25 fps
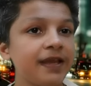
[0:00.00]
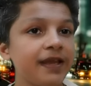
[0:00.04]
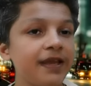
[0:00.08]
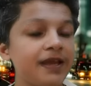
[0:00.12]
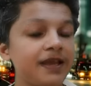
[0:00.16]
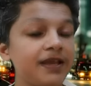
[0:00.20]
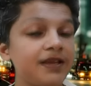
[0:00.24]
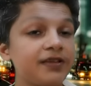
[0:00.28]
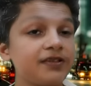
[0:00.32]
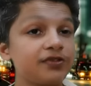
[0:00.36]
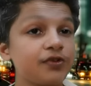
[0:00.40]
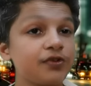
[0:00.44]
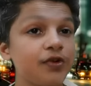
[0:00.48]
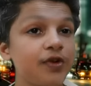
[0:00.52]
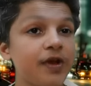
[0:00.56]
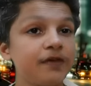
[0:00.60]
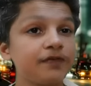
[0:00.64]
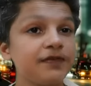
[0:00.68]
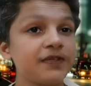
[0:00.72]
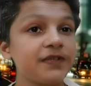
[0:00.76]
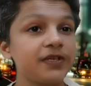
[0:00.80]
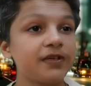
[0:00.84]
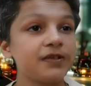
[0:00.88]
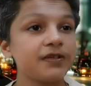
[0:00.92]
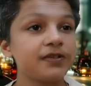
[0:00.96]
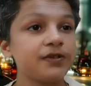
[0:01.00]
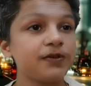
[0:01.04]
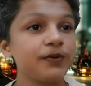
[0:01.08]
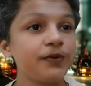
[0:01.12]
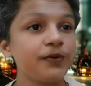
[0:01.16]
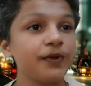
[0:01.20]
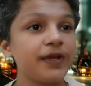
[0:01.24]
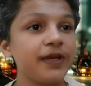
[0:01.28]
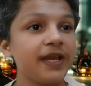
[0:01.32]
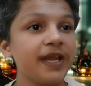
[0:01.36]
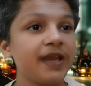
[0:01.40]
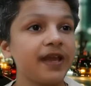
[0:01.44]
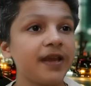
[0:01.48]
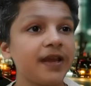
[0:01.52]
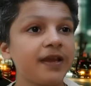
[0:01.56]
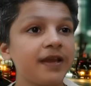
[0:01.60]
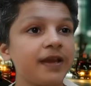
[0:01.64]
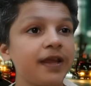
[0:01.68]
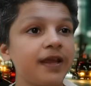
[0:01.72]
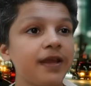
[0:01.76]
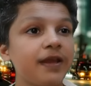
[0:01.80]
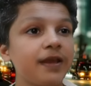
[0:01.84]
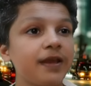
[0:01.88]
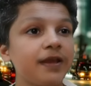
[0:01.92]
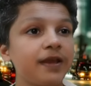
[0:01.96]
instead of just chewing on
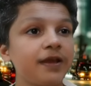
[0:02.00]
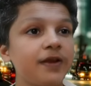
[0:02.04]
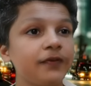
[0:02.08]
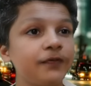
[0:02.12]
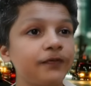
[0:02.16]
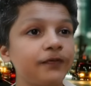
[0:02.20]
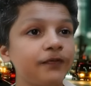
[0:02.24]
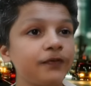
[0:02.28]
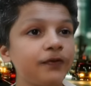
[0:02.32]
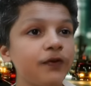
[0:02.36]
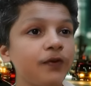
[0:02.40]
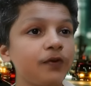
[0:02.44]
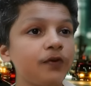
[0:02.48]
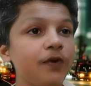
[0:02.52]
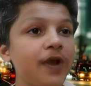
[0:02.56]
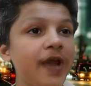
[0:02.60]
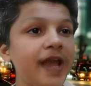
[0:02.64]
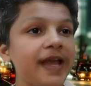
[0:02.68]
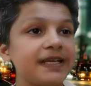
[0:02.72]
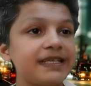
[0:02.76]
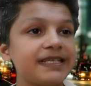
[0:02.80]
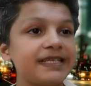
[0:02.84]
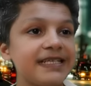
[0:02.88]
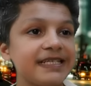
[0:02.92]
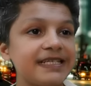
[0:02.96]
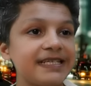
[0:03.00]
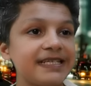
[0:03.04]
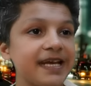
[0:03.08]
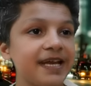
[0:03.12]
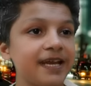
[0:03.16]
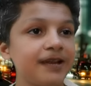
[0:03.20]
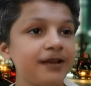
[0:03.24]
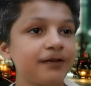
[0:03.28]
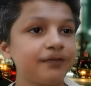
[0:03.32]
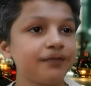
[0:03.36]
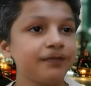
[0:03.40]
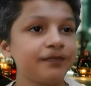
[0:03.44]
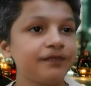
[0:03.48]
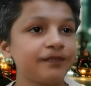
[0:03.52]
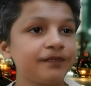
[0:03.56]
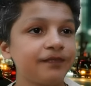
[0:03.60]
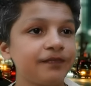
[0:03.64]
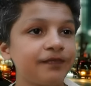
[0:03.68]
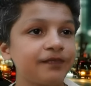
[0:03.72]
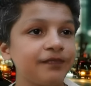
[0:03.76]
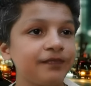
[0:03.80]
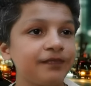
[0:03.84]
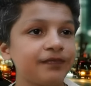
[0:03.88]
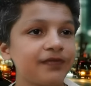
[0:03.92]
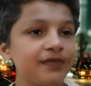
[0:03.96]
a few at a time.
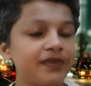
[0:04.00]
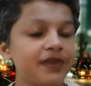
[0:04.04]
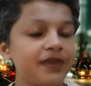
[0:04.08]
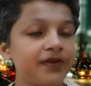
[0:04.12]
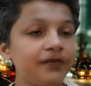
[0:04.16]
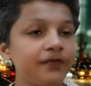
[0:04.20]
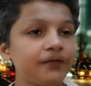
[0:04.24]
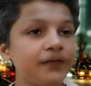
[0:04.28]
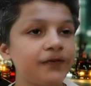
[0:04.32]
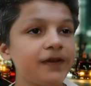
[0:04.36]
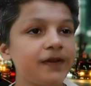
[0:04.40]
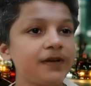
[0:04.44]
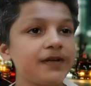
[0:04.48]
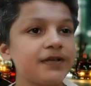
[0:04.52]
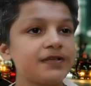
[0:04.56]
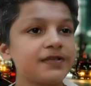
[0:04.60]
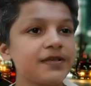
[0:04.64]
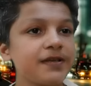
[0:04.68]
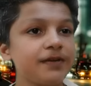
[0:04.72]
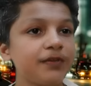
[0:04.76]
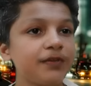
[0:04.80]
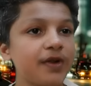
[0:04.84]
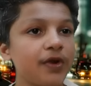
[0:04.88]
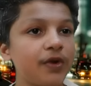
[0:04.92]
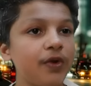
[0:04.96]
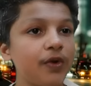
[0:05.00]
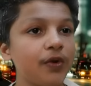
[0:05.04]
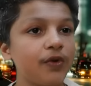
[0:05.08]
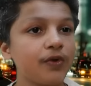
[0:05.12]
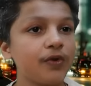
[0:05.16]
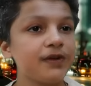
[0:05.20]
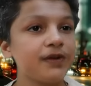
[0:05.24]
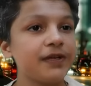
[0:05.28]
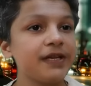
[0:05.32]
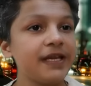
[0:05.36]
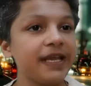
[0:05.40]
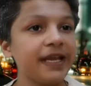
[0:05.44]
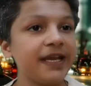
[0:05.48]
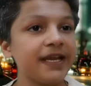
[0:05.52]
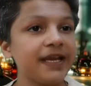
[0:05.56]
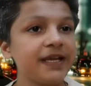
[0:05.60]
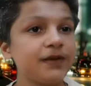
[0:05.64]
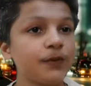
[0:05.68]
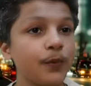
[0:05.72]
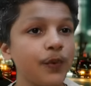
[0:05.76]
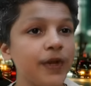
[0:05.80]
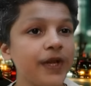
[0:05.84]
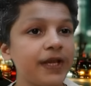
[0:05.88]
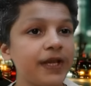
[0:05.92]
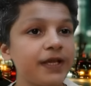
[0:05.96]
A fearsome horde laid
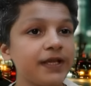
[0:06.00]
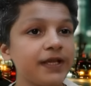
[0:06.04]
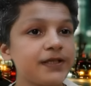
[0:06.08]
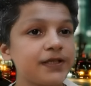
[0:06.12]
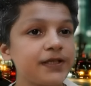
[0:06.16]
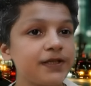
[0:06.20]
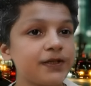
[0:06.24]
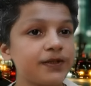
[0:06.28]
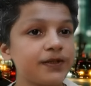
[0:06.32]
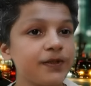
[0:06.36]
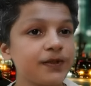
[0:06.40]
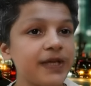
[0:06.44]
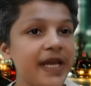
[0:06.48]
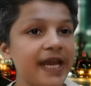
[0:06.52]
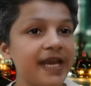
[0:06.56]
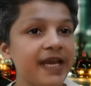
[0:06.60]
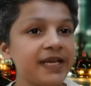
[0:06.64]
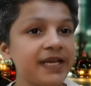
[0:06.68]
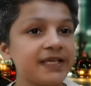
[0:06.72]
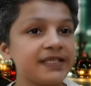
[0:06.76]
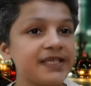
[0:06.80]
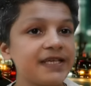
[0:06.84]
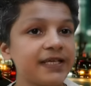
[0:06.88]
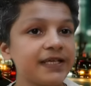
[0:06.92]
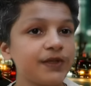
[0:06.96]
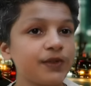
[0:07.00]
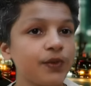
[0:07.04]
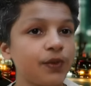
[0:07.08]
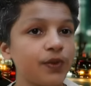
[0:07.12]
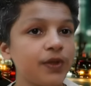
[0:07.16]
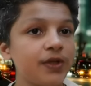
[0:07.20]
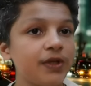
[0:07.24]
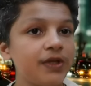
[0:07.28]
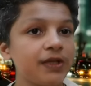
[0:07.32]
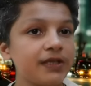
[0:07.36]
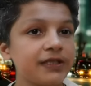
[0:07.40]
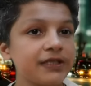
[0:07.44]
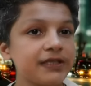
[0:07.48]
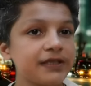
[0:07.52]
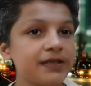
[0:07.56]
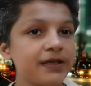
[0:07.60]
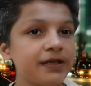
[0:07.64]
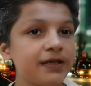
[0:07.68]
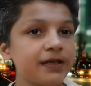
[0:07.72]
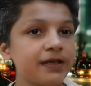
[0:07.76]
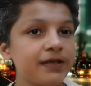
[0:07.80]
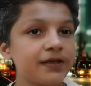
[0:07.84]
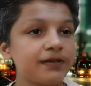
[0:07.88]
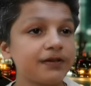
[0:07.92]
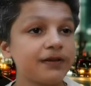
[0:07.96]
waste to the ancient world,
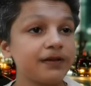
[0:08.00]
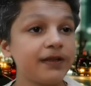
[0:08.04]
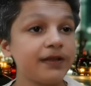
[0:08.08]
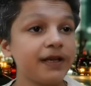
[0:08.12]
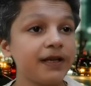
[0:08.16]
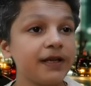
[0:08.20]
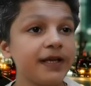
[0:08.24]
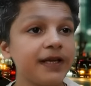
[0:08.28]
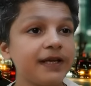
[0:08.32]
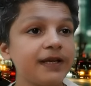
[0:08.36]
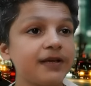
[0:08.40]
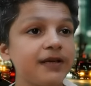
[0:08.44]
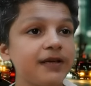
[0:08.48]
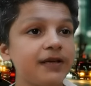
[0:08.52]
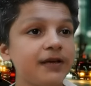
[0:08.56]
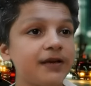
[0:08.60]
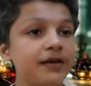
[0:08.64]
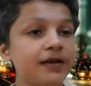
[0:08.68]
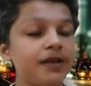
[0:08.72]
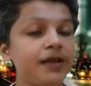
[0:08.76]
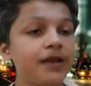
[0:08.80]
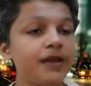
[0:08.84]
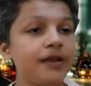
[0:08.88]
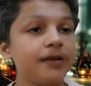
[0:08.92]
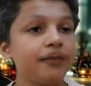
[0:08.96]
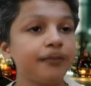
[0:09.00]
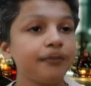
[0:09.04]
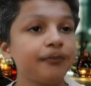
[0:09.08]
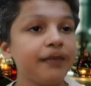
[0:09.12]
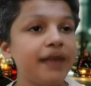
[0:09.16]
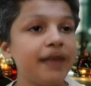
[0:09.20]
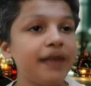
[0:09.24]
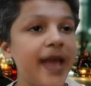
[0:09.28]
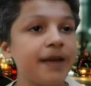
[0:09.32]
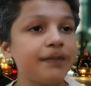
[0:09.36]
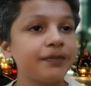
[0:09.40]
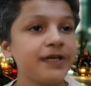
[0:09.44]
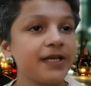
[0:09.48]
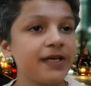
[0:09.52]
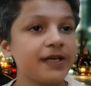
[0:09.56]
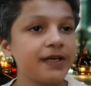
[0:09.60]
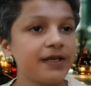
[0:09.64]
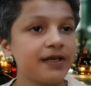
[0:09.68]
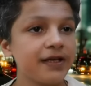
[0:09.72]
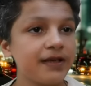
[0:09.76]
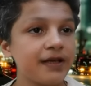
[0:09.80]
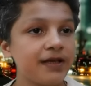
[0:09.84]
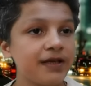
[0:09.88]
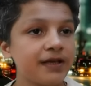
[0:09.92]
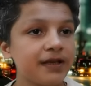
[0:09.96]
so their leader, Memnon,
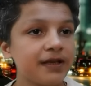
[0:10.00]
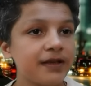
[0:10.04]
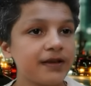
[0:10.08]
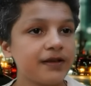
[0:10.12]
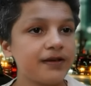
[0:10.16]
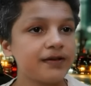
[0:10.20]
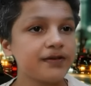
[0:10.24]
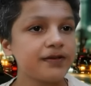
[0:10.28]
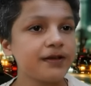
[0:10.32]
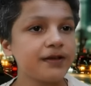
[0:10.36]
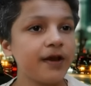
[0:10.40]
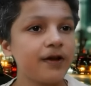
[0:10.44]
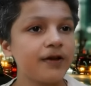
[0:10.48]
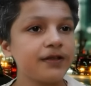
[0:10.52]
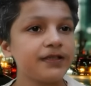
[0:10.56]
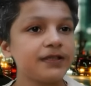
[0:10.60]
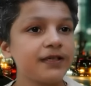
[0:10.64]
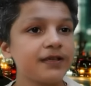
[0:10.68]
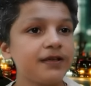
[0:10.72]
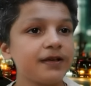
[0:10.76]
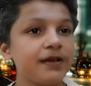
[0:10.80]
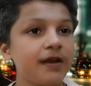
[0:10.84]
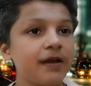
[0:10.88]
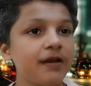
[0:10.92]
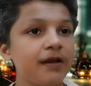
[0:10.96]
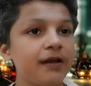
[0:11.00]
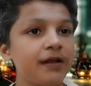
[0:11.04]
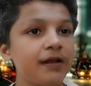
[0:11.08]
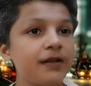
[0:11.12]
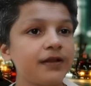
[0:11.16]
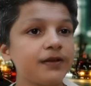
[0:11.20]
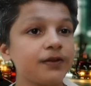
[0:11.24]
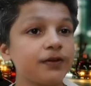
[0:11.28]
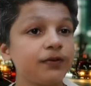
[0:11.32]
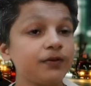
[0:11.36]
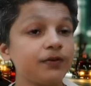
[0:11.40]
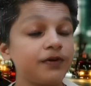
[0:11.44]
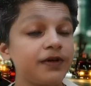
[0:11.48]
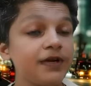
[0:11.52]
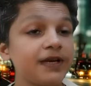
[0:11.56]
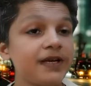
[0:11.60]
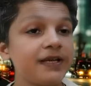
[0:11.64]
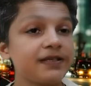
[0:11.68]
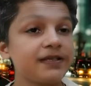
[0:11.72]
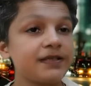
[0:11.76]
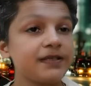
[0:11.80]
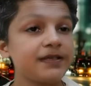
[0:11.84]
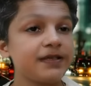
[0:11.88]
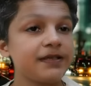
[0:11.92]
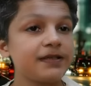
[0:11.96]
slaughtered all who
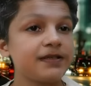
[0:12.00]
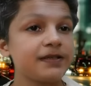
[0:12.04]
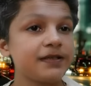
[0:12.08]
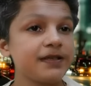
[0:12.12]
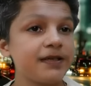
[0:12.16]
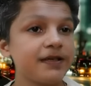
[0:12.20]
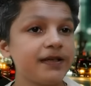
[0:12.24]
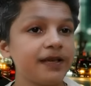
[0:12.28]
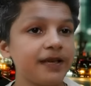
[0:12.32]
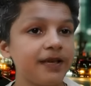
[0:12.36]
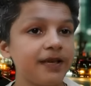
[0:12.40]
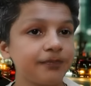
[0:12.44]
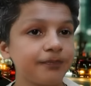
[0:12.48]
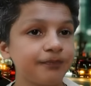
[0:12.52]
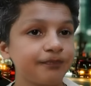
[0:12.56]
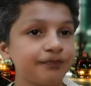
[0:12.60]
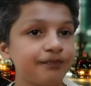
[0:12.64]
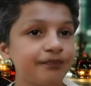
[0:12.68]
resisted him.